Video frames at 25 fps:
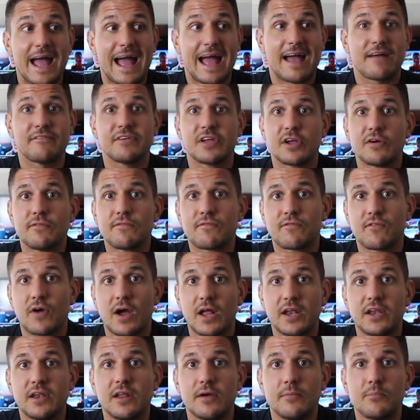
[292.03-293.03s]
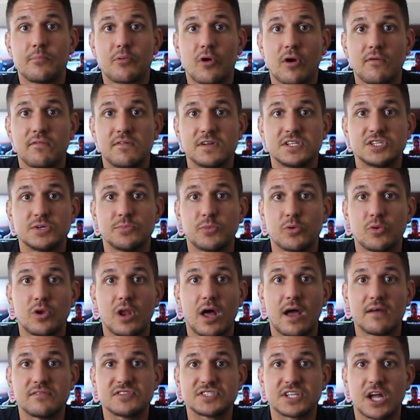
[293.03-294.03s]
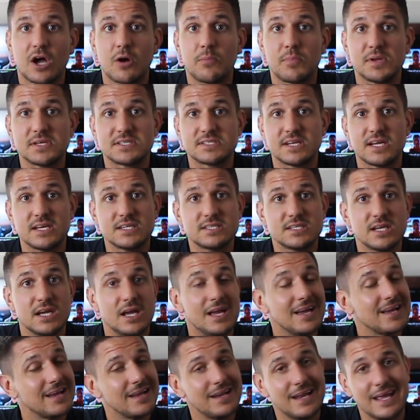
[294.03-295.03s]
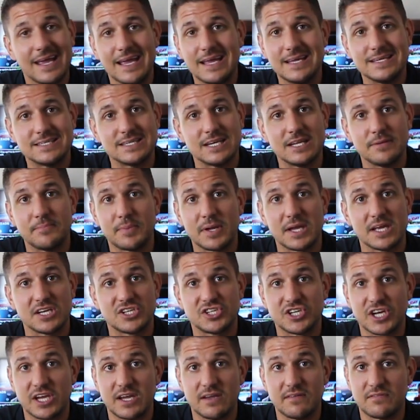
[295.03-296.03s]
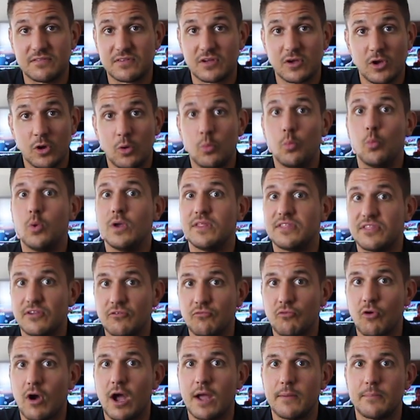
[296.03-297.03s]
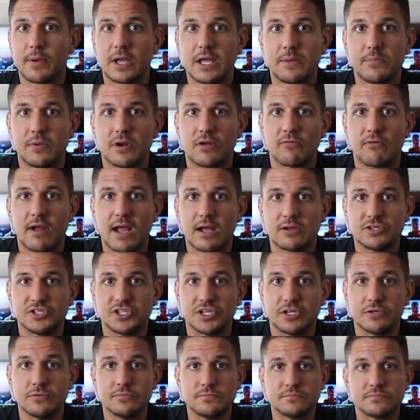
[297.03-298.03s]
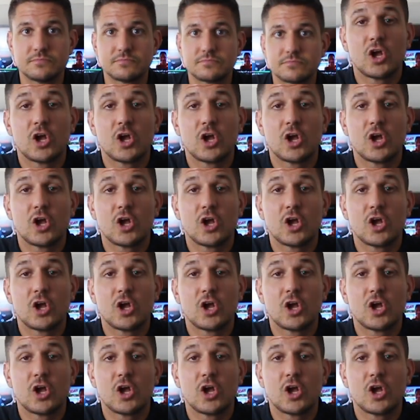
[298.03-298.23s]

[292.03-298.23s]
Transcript: having a fun and profitable lifestyle business can easily be achieved with the right people around you.